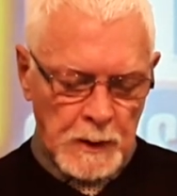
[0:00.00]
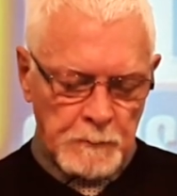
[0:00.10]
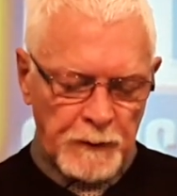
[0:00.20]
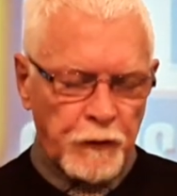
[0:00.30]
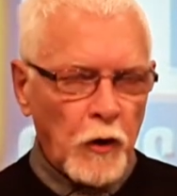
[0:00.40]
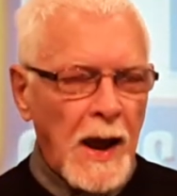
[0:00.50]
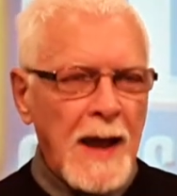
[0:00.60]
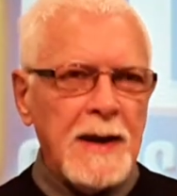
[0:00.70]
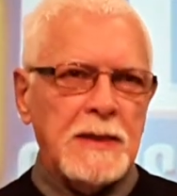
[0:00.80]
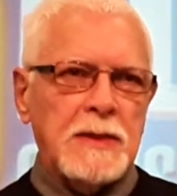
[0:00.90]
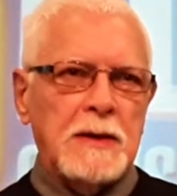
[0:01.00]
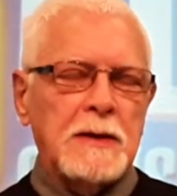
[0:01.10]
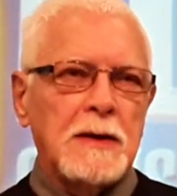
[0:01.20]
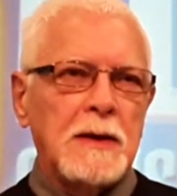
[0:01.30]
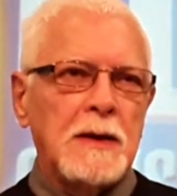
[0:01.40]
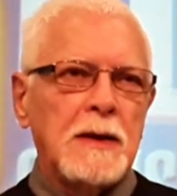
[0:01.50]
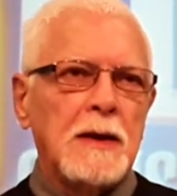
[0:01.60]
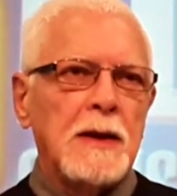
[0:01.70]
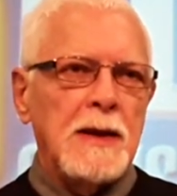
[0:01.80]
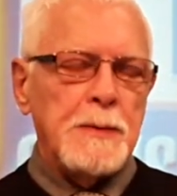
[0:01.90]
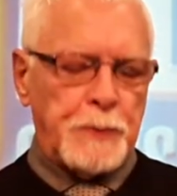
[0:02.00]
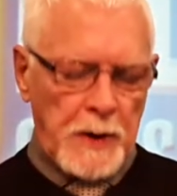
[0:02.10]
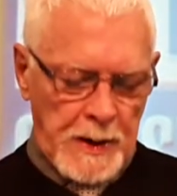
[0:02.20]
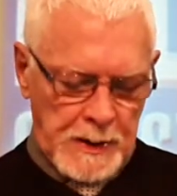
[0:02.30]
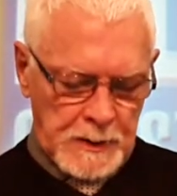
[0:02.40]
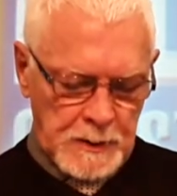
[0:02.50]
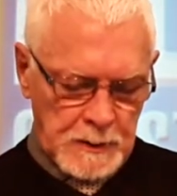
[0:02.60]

Before anything, he prayed.